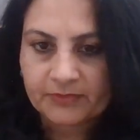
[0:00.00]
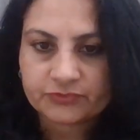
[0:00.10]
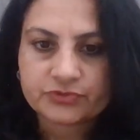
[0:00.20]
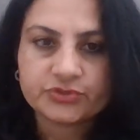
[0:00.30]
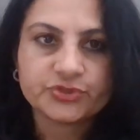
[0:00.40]

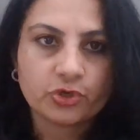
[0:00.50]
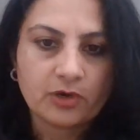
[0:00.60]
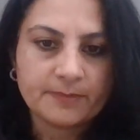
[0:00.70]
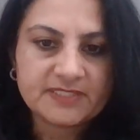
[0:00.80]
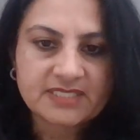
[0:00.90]
So
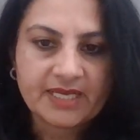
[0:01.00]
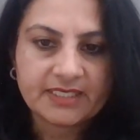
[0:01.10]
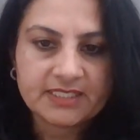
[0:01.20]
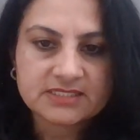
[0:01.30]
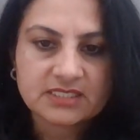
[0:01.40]
job design
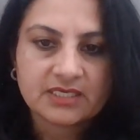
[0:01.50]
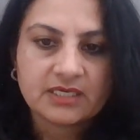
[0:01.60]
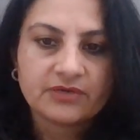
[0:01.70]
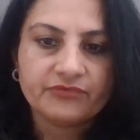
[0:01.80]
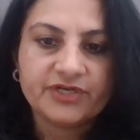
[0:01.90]
is
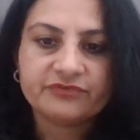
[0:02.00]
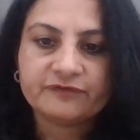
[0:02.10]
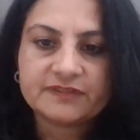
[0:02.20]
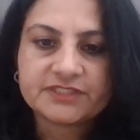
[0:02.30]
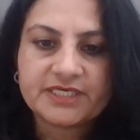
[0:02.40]
we
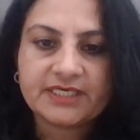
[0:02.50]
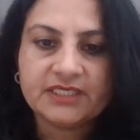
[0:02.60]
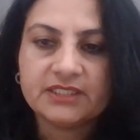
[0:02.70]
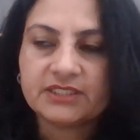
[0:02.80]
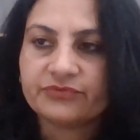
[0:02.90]

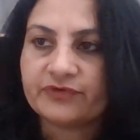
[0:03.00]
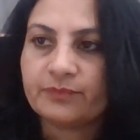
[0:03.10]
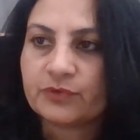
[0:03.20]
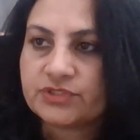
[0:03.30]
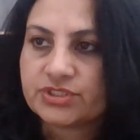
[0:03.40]
differentiating different
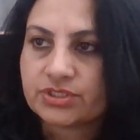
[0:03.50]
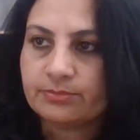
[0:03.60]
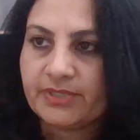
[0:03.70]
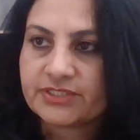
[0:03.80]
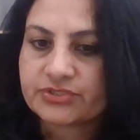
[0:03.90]
position
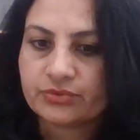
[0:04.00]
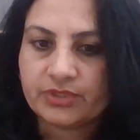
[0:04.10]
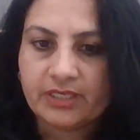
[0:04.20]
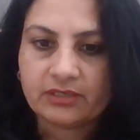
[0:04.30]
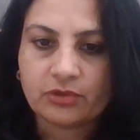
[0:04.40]
based on
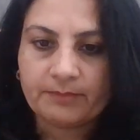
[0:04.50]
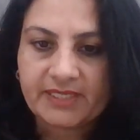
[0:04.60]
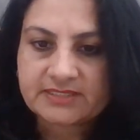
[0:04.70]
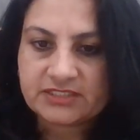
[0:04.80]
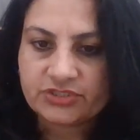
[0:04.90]
their
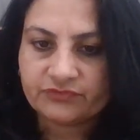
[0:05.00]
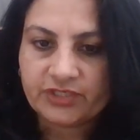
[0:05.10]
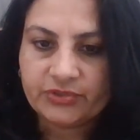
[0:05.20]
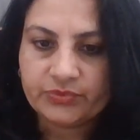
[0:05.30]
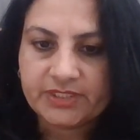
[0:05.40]
complexity of the
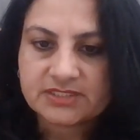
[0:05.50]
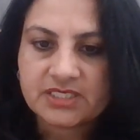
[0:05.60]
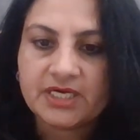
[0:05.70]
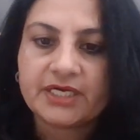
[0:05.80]
duties,